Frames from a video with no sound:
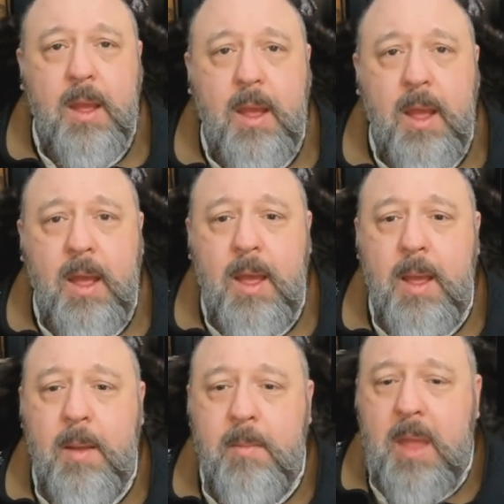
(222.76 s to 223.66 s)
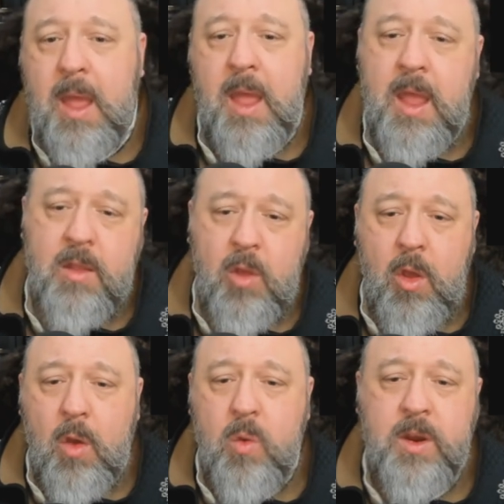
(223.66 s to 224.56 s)
And
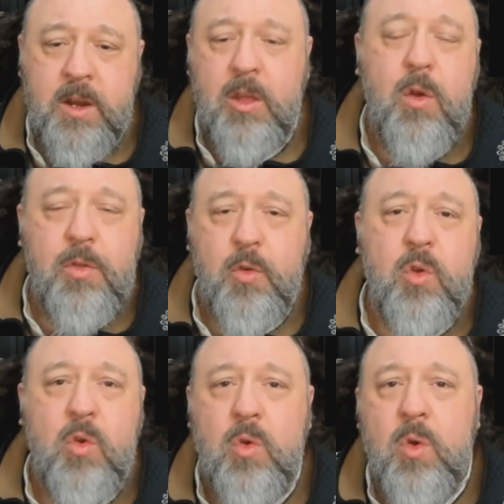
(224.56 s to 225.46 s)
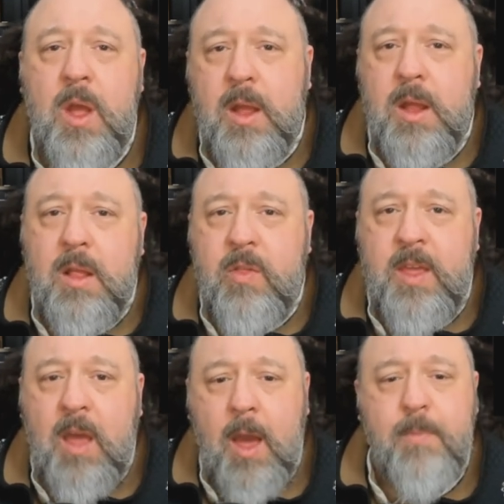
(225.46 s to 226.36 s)
we're gonna go through
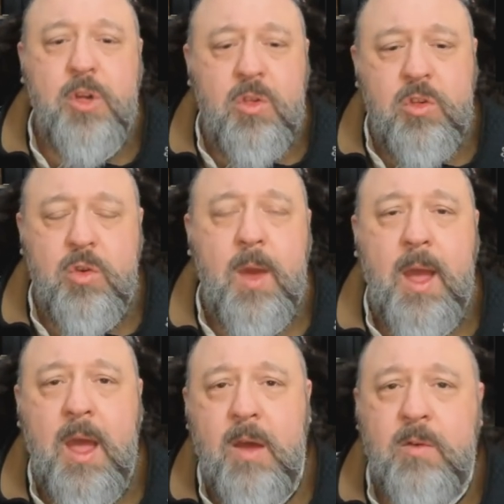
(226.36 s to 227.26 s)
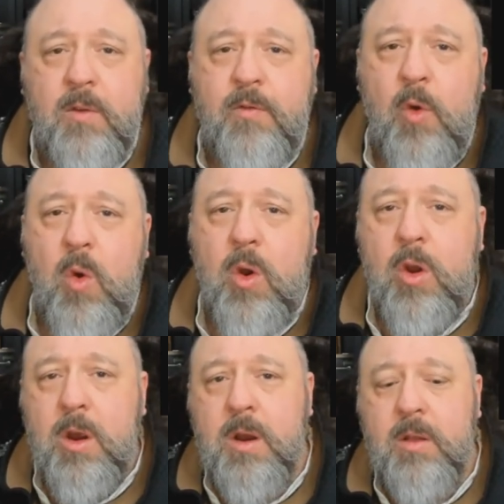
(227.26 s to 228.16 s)
the options you have
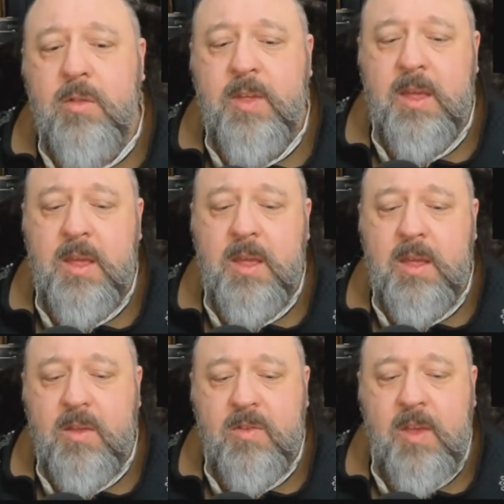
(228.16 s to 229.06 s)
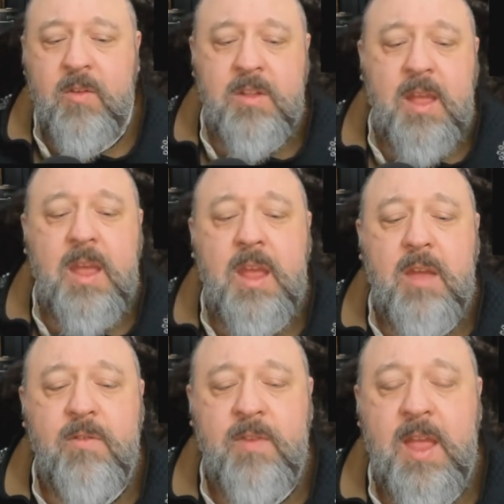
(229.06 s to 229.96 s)
for the 7-day
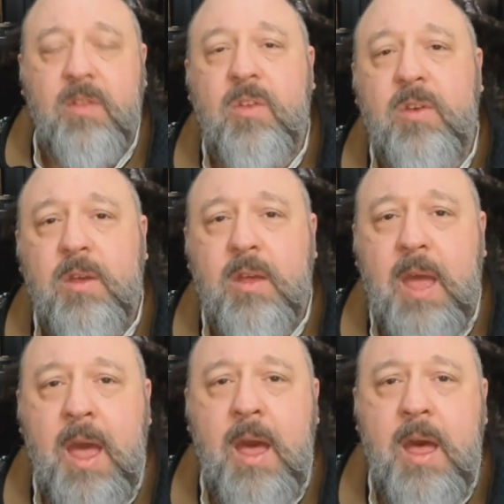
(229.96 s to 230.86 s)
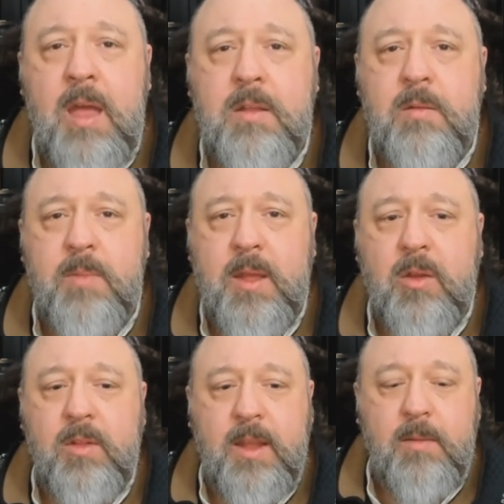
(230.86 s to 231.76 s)
event at
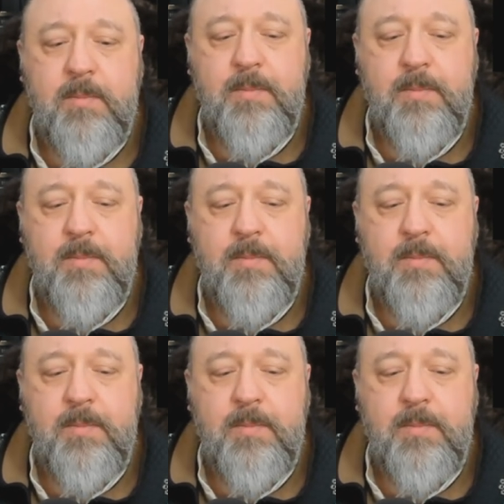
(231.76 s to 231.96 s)
Bicolline.